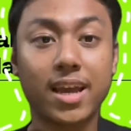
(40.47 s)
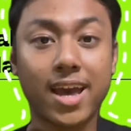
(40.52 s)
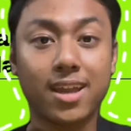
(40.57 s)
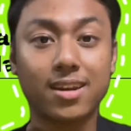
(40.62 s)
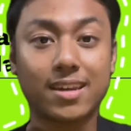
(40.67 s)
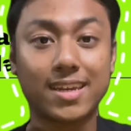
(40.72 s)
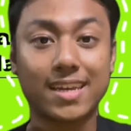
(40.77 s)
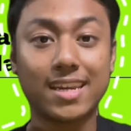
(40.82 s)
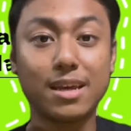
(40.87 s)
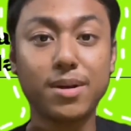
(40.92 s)
at
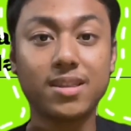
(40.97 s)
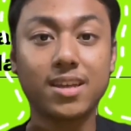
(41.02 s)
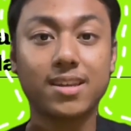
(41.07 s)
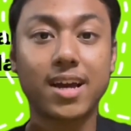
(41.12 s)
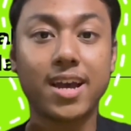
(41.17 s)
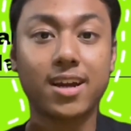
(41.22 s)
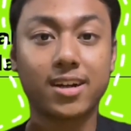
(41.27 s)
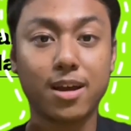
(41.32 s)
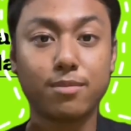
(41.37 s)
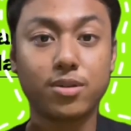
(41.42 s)
the kinematic
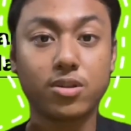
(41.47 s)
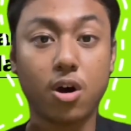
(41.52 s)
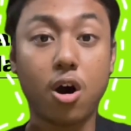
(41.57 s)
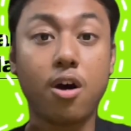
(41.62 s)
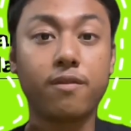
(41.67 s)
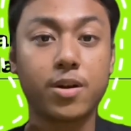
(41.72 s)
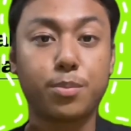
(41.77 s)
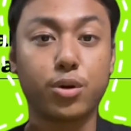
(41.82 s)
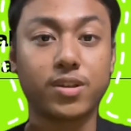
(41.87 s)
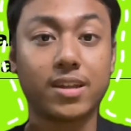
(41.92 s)
diagrams of
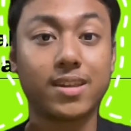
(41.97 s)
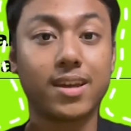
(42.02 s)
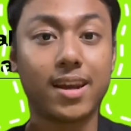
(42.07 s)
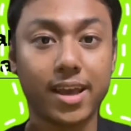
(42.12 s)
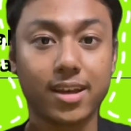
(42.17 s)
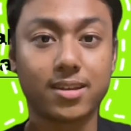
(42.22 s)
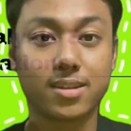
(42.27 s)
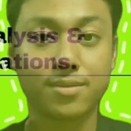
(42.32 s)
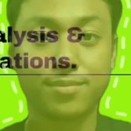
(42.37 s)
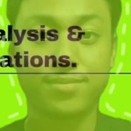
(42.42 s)
the prosthetic
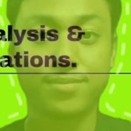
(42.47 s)
legs.